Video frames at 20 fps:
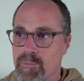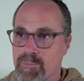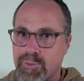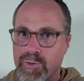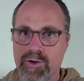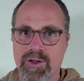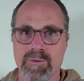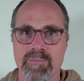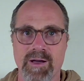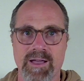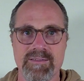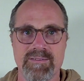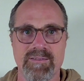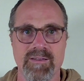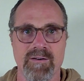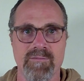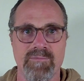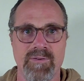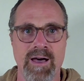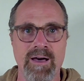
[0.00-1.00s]
putting
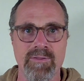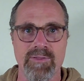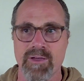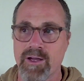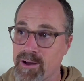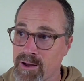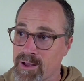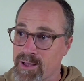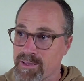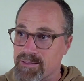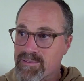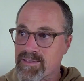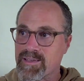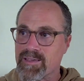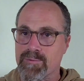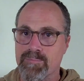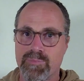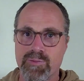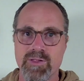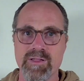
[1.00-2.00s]
myself out there to
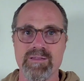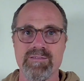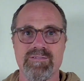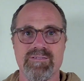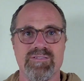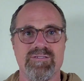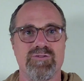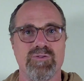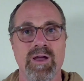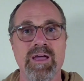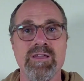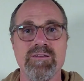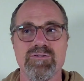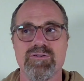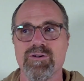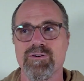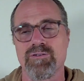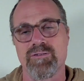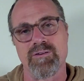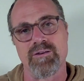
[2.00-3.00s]
complete
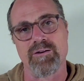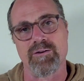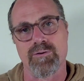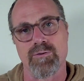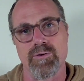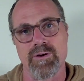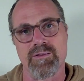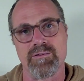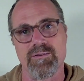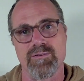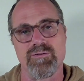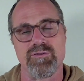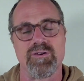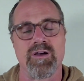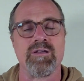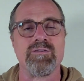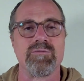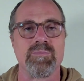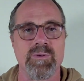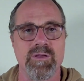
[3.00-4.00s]
strangers that are going to
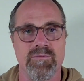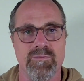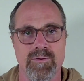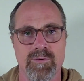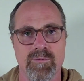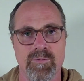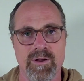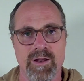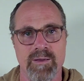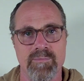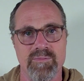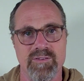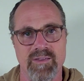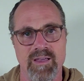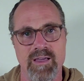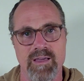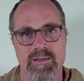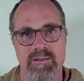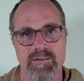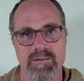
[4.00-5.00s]
judge me for what I'm
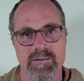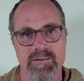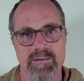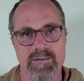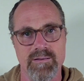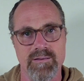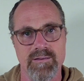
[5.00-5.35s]
saying.